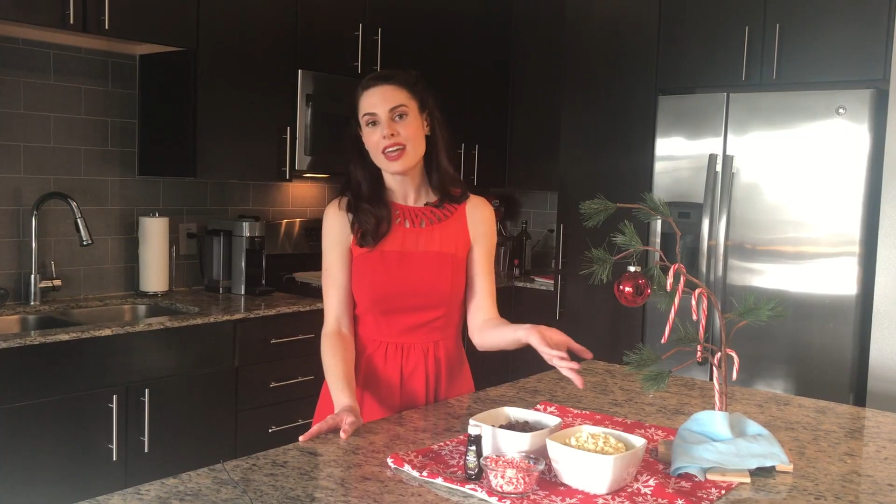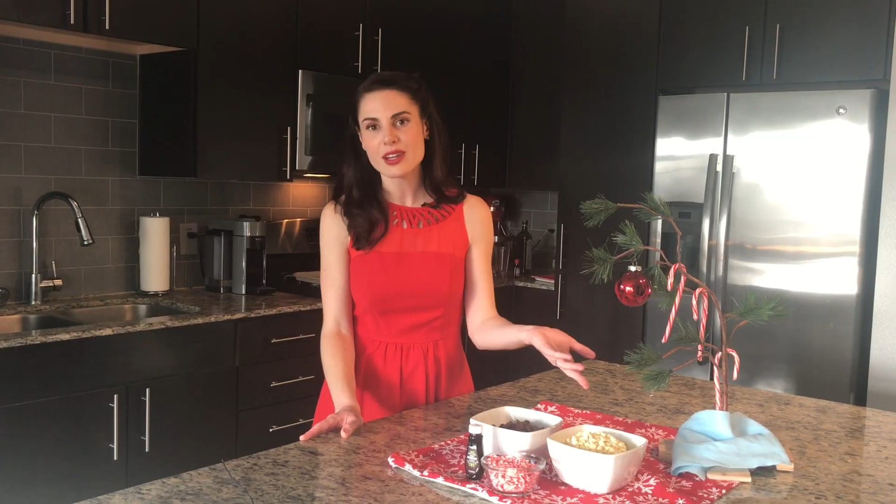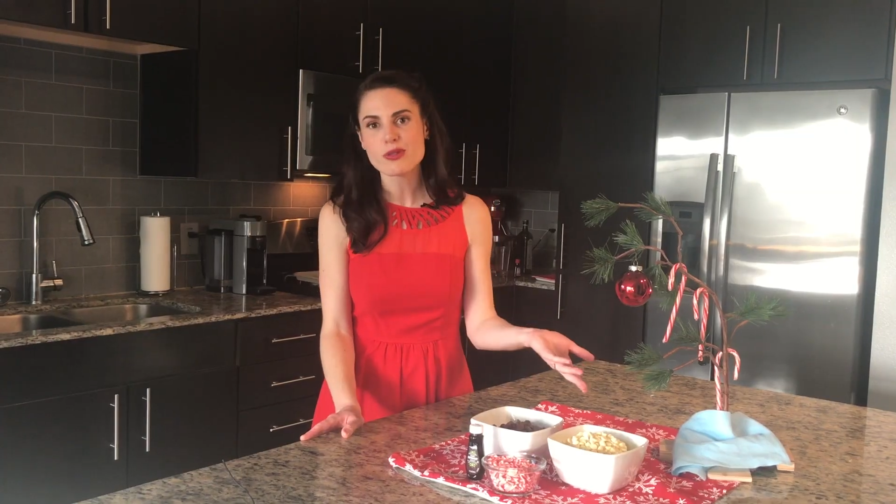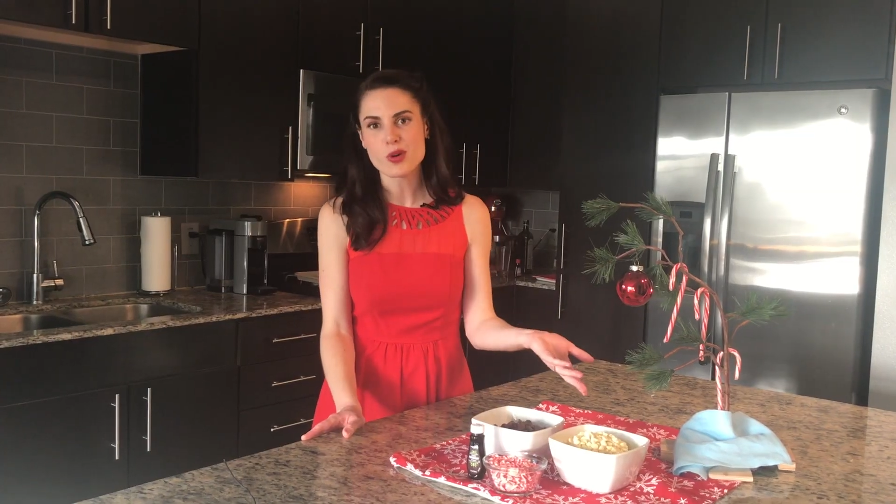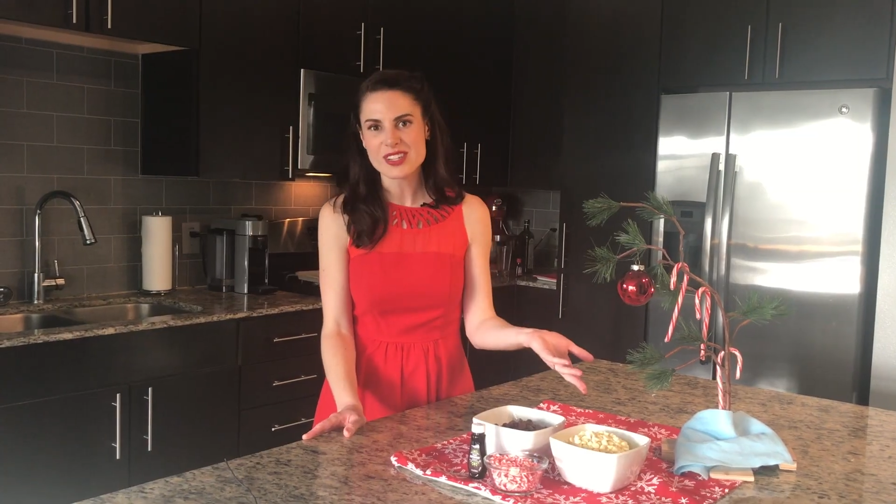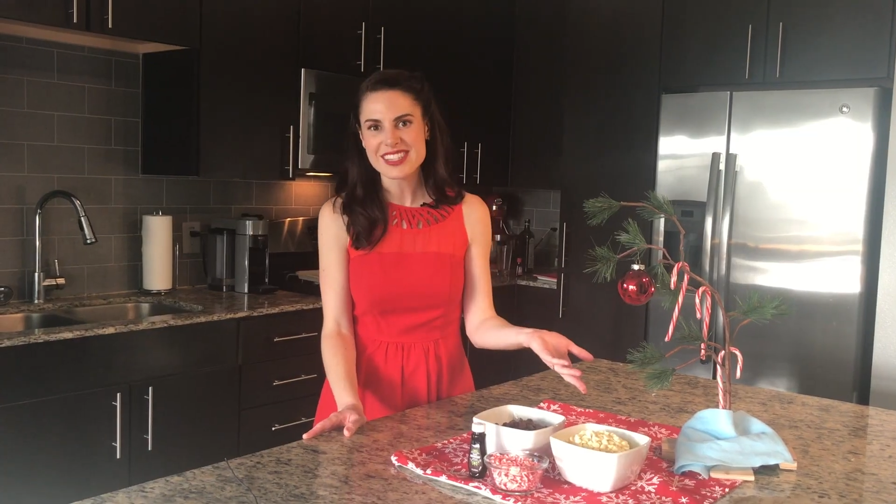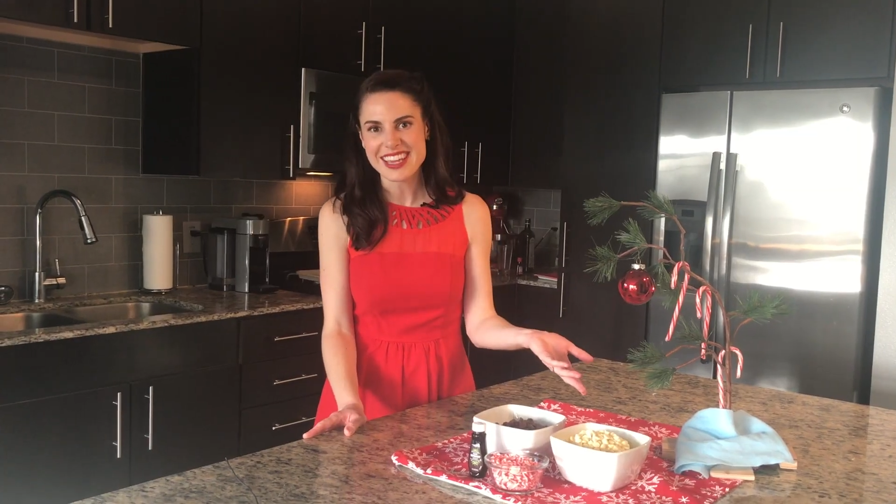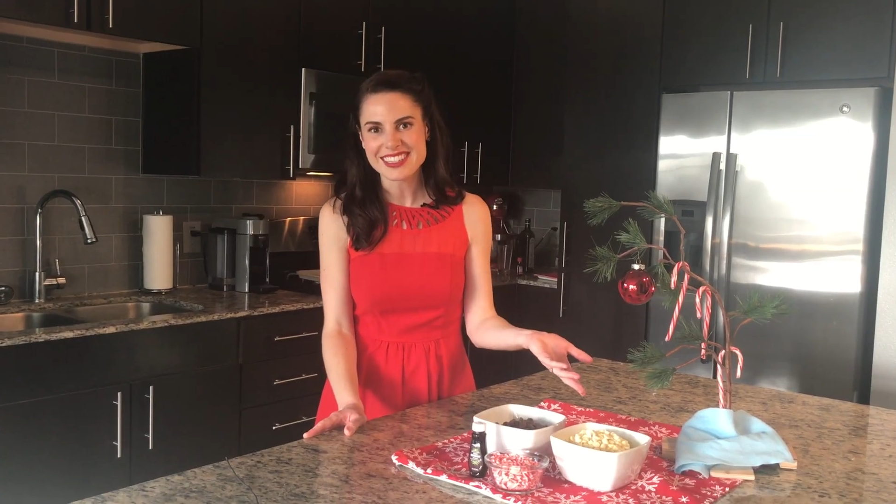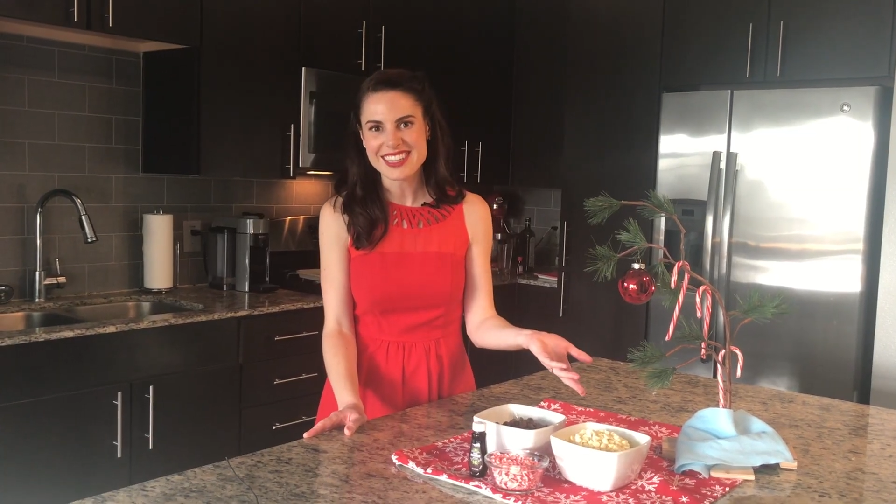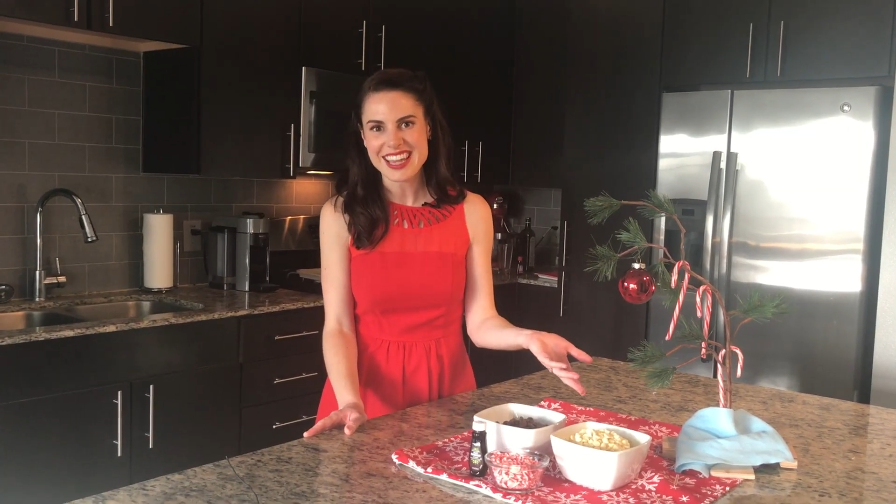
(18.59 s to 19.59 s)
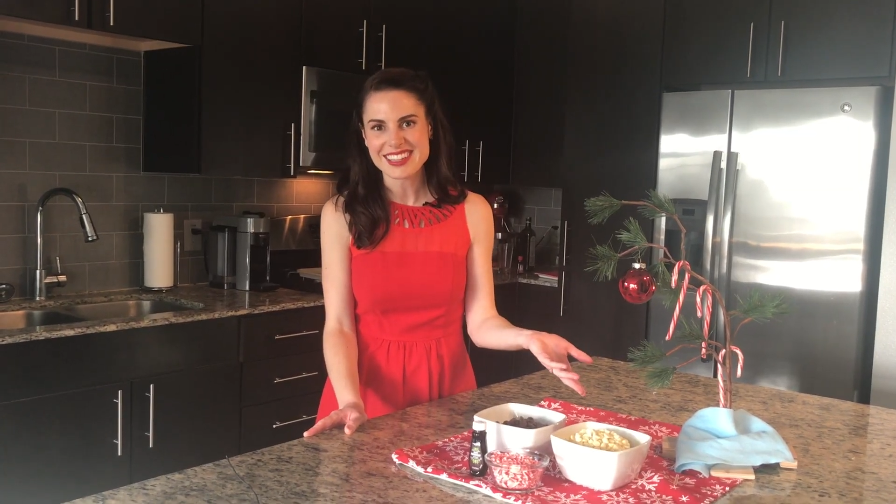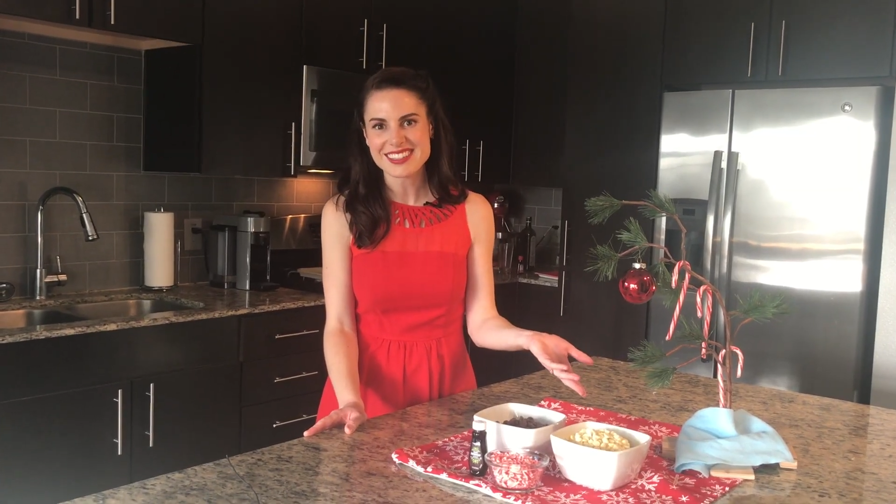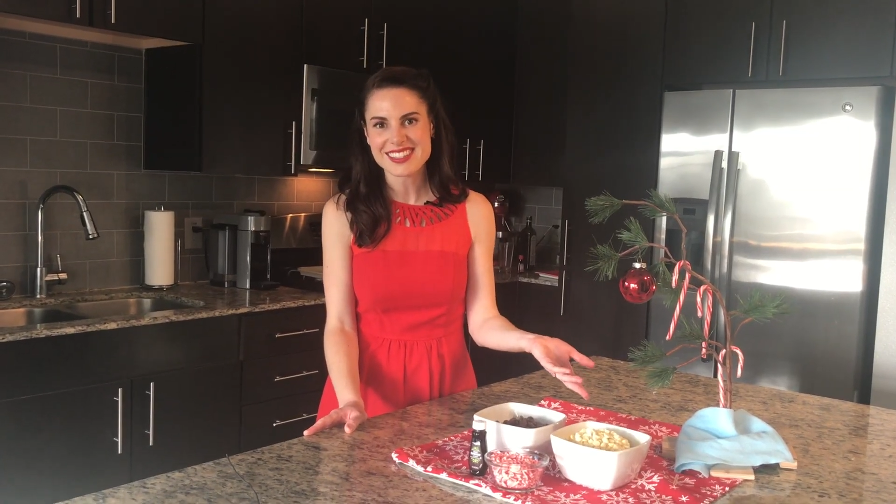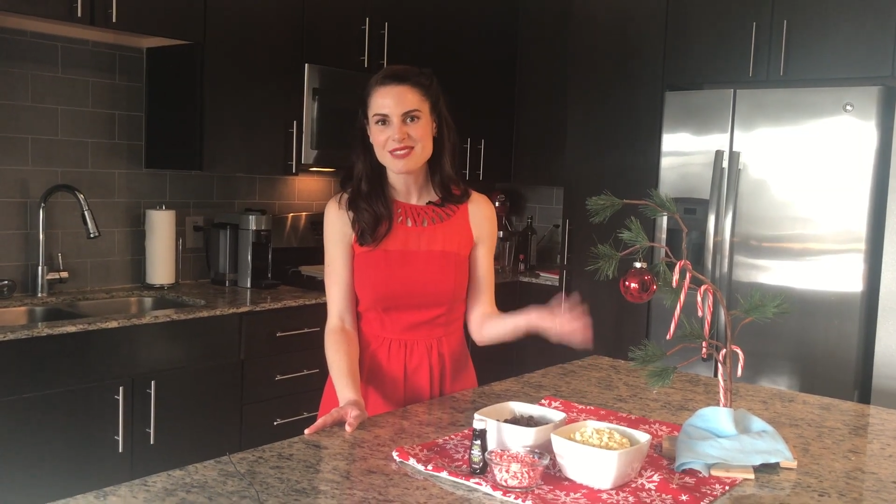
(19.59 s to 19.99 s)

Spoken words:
and of course candy canes.